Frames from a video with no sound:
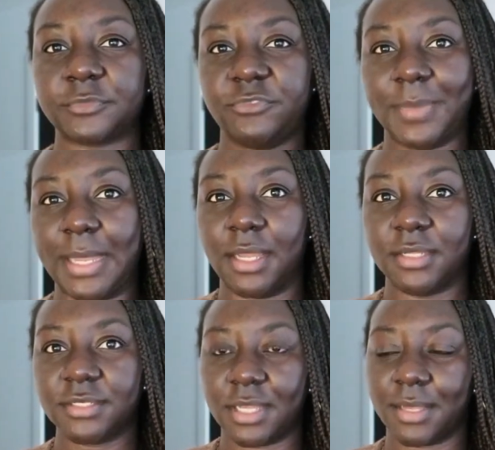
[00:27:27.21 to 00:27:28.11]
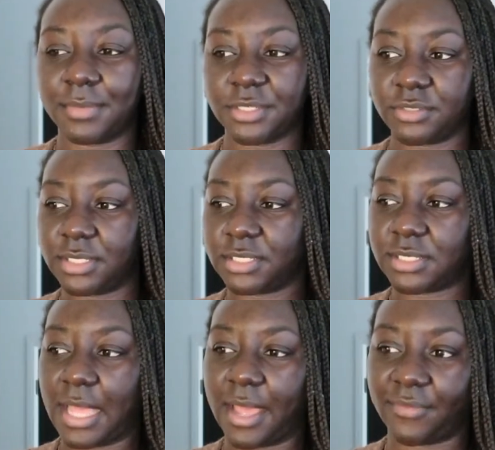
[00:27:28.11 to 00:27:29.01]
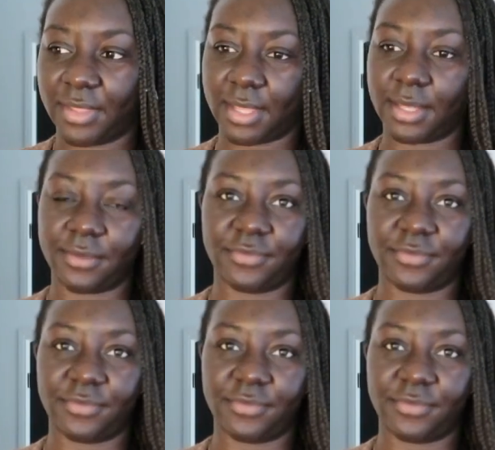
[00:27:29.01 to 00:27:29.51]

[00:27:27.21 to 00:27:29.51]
for my lunch i'm literally just having